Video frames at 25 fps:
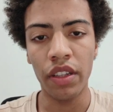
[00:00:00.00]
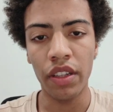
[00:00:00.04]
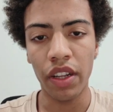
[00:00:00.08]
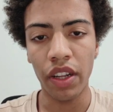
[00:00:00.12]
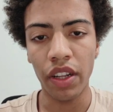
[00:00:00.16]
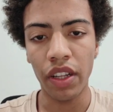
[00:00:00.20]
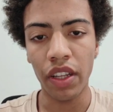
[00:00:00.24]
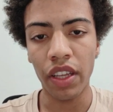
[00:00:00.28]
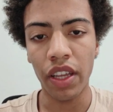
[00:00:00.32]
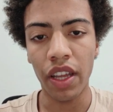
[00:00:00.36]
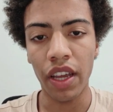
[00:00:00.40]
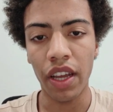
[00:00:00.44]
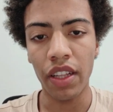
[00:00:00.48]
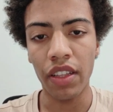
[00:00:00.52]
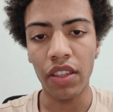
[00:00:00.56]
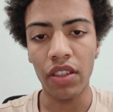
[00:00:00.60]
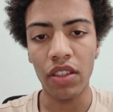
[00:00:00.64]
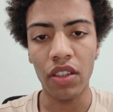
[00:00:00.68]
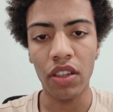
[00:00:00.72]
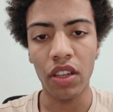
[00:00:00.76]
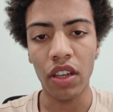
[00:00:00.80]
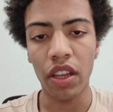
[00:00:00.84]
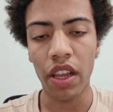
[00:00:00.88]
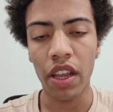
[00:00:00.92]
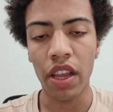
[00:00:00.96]
that
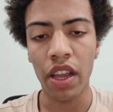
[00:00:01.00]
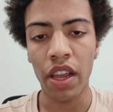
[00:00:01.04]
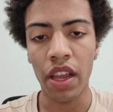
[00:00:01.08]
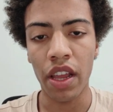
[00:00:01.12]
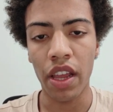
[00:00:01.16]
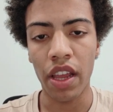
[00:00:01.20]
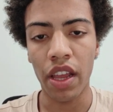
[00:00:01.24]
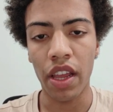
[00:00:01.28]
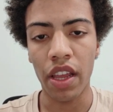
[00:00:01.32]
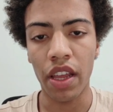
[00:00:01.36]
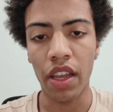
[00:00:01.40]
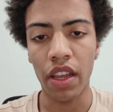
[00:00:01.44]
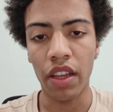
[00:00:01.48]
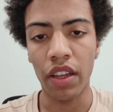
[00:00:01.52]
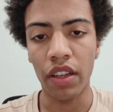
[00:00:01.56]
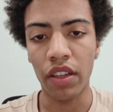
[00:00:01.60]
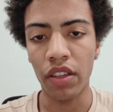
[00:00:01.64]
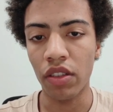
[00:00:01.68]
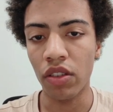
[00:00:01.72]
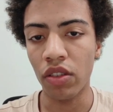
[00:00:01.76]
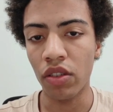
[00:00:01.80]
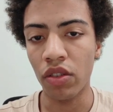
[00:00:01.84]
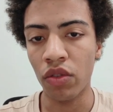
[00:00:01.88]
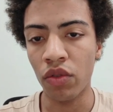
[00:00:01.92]
gets a